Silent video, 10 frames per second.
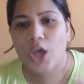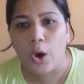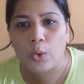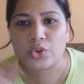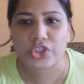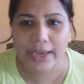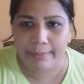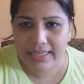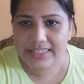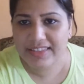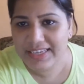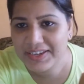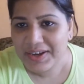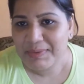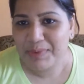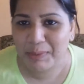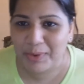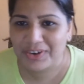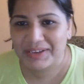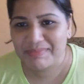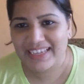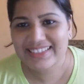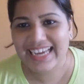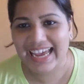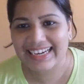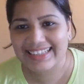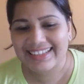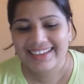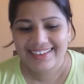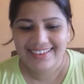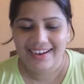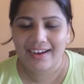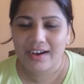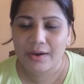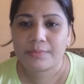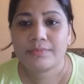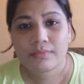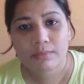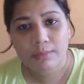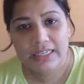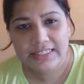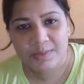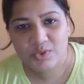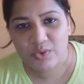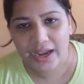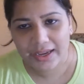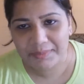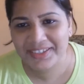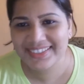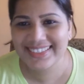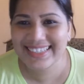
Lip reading: So shamelessly promoting my channel, please subscribe.